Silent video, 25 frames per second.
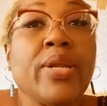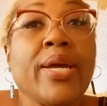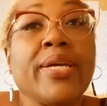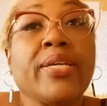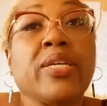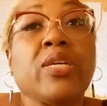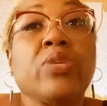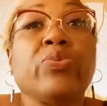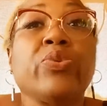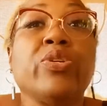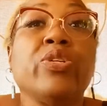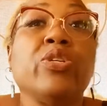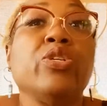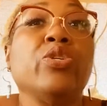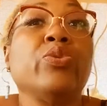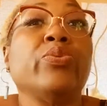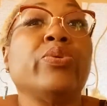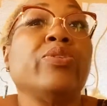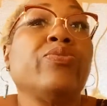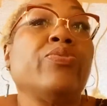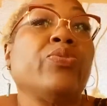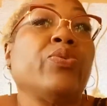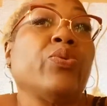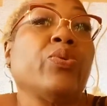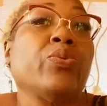I can renew
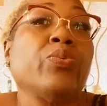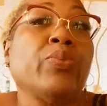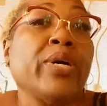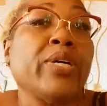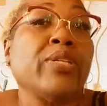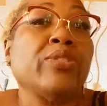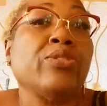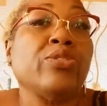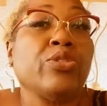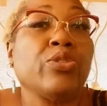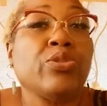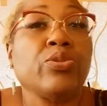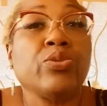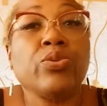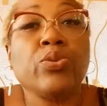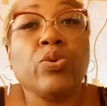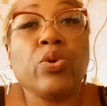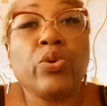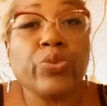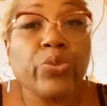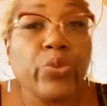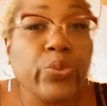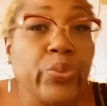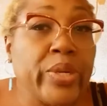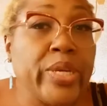it for 1, 2,
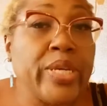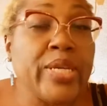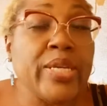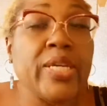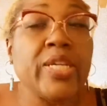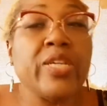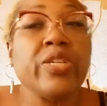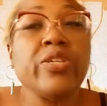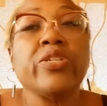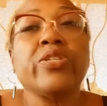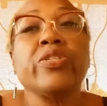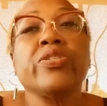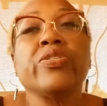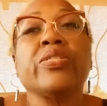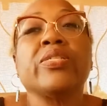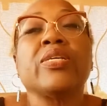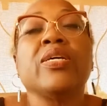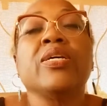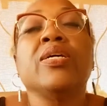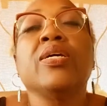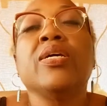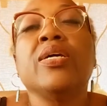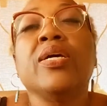or 3 years,